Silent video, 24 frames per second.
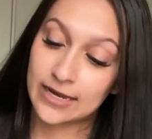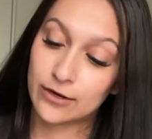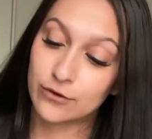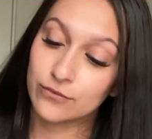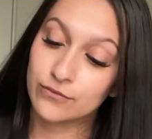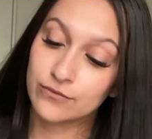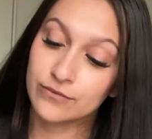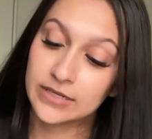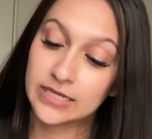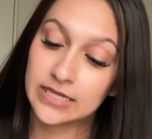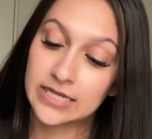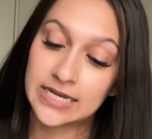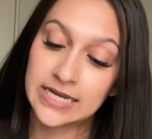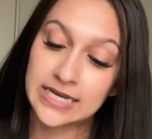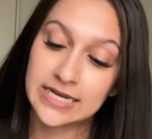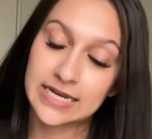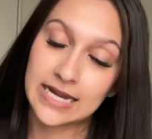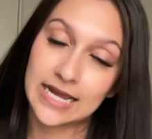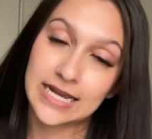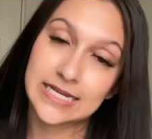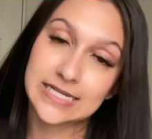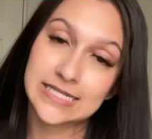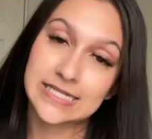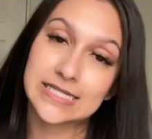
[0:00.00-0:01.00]
really
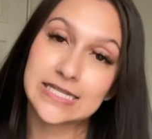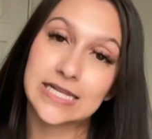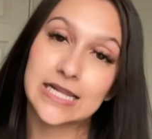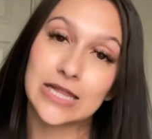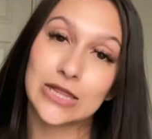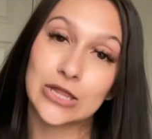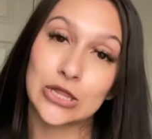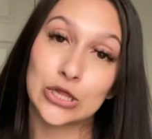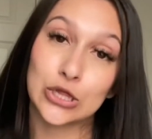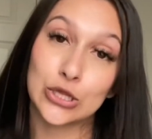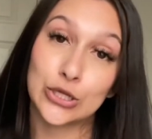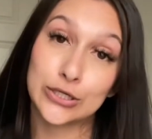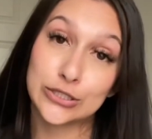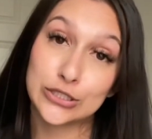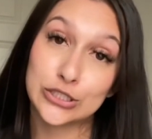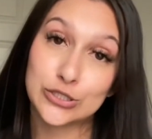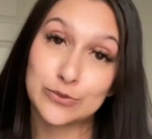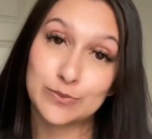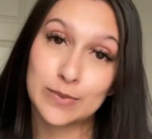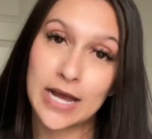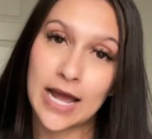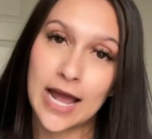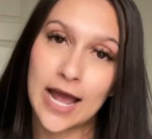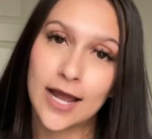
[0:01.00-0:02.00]
nice lunch
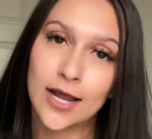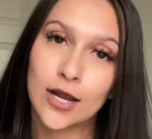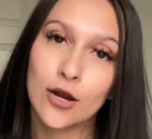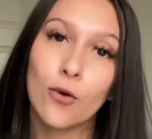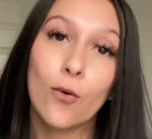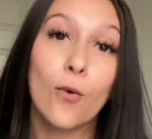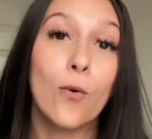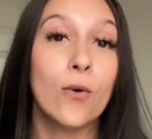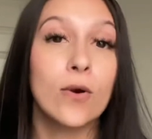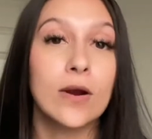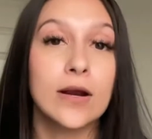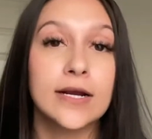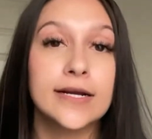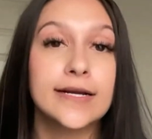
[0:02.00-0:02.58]
bag or